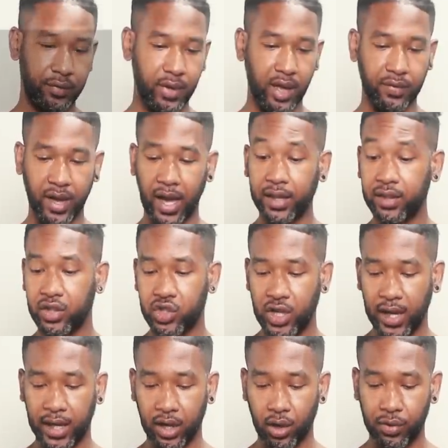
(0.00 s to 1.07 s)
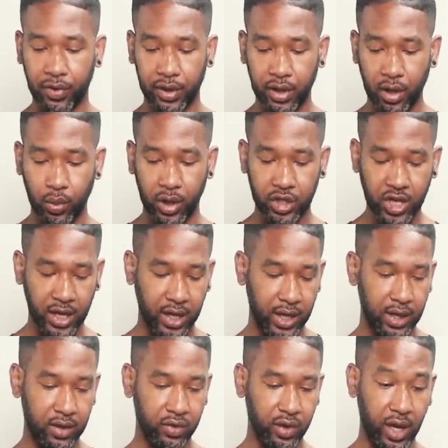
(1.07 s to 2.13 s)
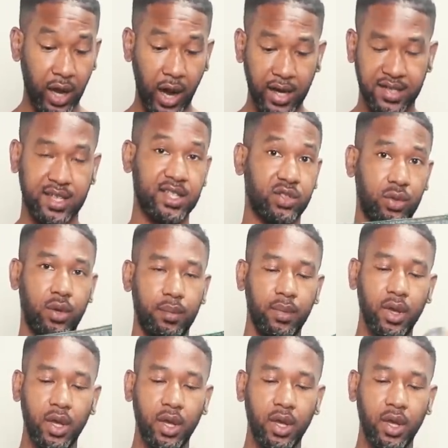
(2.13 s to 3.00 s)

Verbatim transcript: ever had this jacket or if I know what the jacket is, and I said to him,